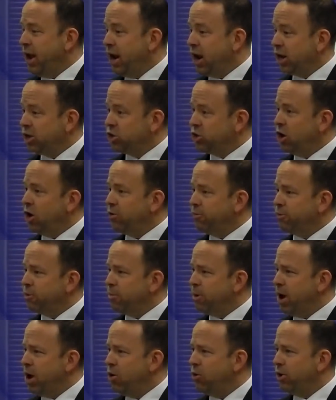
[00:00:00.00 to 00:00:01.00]
and I saw it
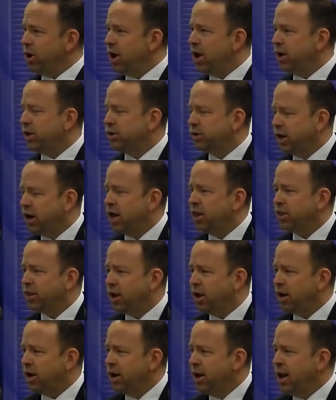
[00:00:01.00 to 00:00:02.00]
from my own eyes, and I
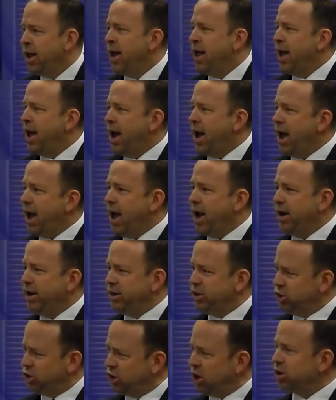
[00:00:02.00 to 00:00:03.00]
thought, I
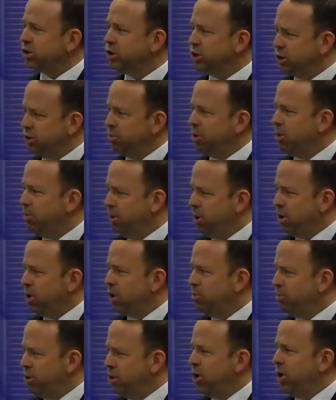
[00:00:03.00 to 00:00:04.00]
need to talk to some
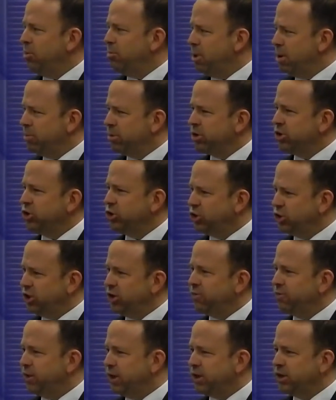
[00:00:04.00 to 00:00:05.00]
community members and
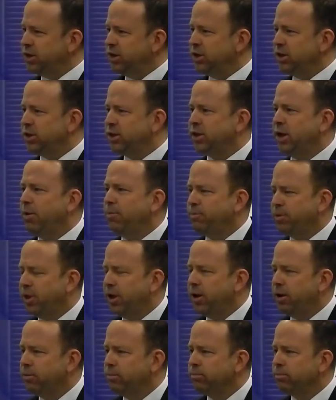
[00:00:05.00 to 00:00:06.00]
see if they see the same
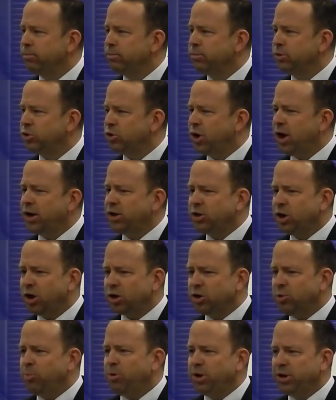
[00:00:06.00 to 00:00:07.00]
thing. So I
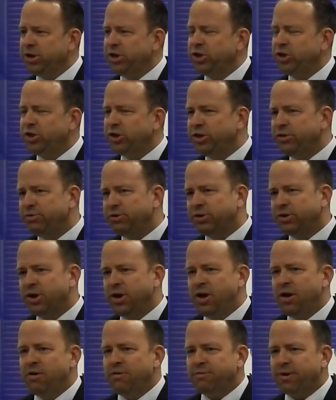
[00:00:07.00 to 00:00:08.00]
talked to police chiefs,
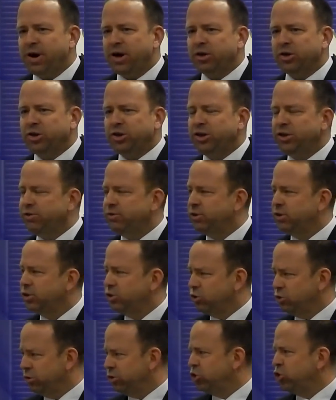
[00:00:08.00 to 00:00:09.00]
fire chiefs,
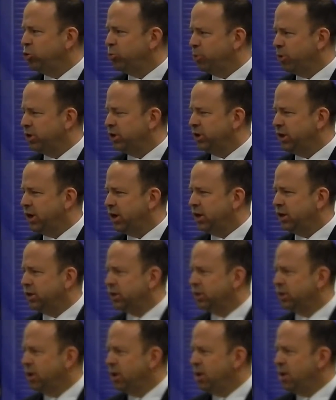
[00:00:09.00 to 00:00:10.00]
school
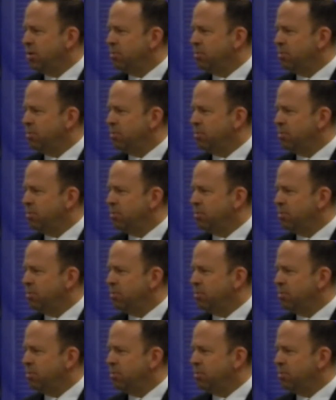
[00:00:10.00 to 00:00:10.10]
superintendents,